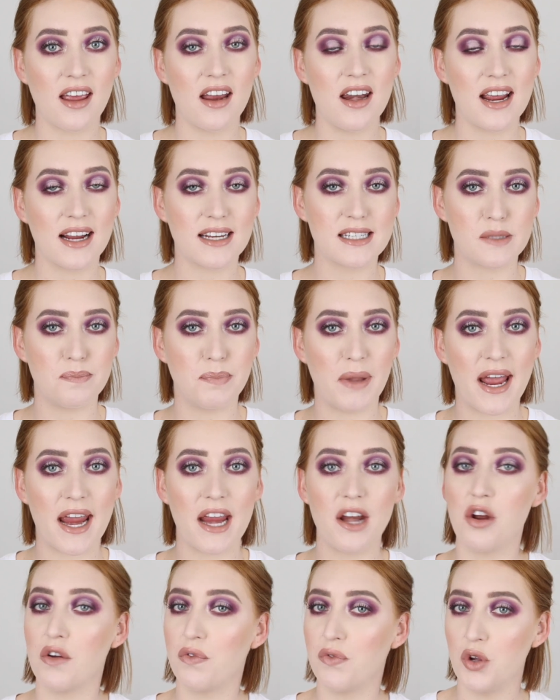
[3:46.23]
can
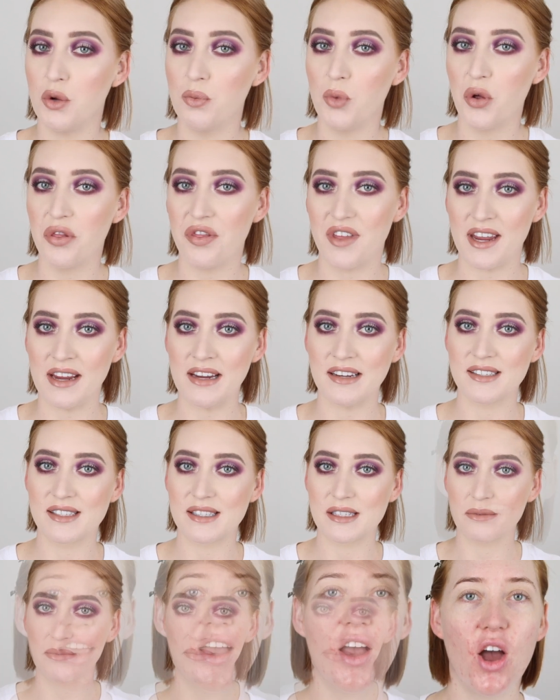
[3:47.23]
explain a few more
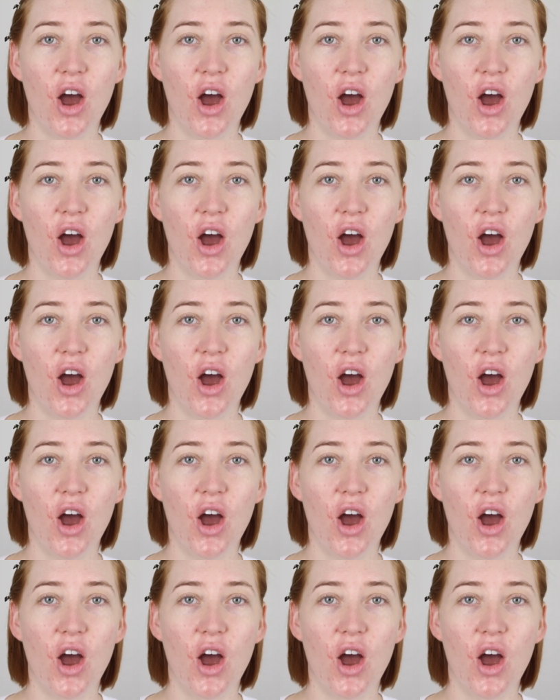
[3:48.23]
things.